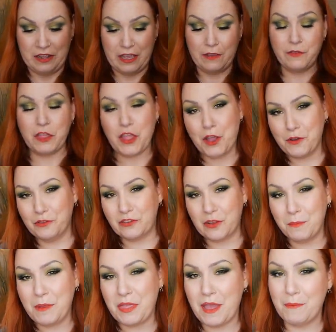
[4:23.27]
Even though
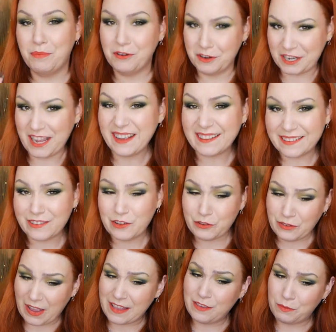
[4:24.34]
some of their products
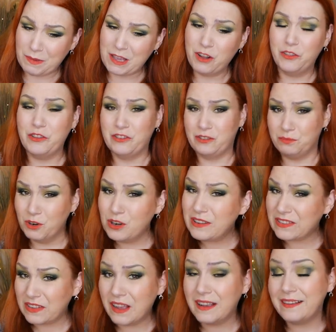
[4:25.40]
do tend to be on the smaller
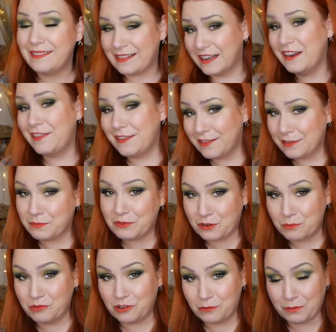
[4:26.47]
size than other
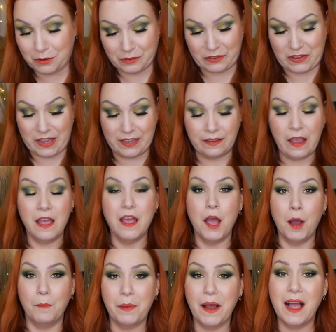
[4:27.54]
subscription boxes,
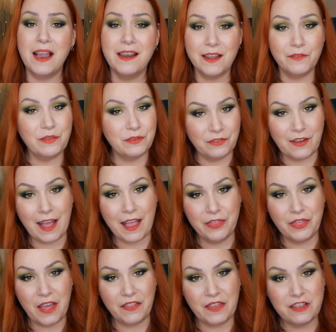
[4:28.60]
but I love the
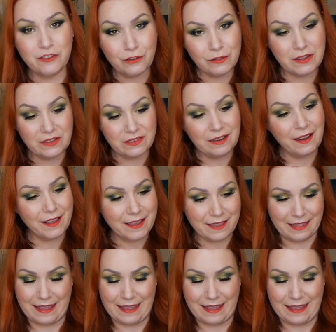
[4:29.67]
fact that they do things like